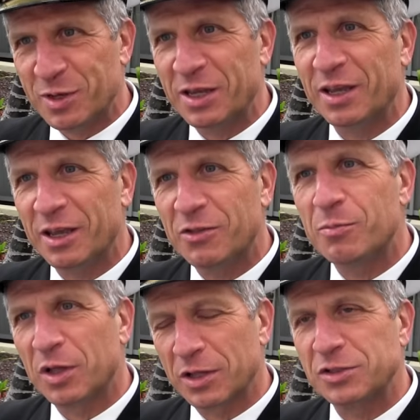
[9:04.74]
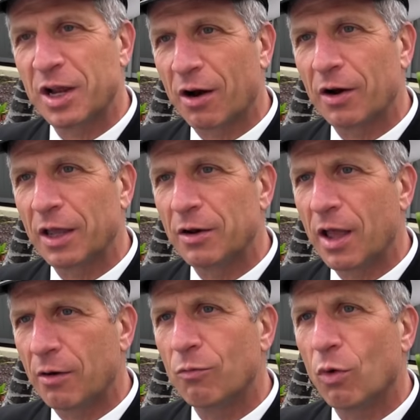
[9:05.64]
me in the military,
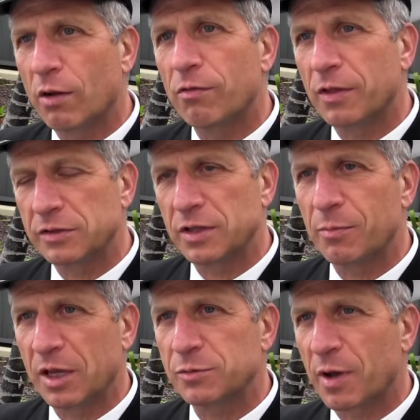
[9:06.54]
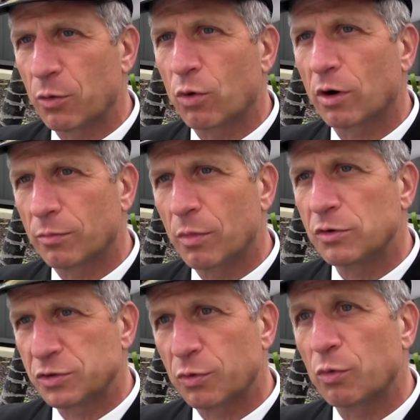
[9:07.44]
and one of the things that makes my work
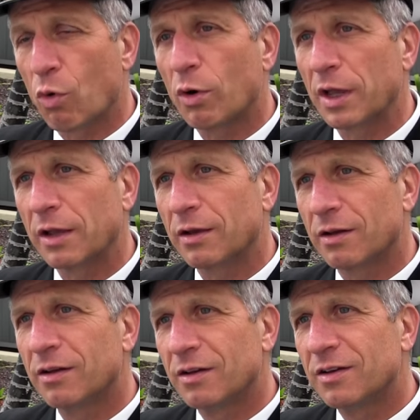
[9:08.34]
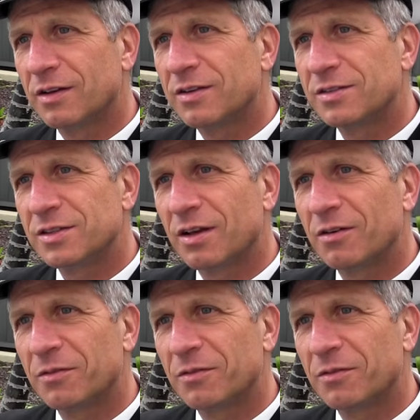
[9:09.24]
most rewarding. So,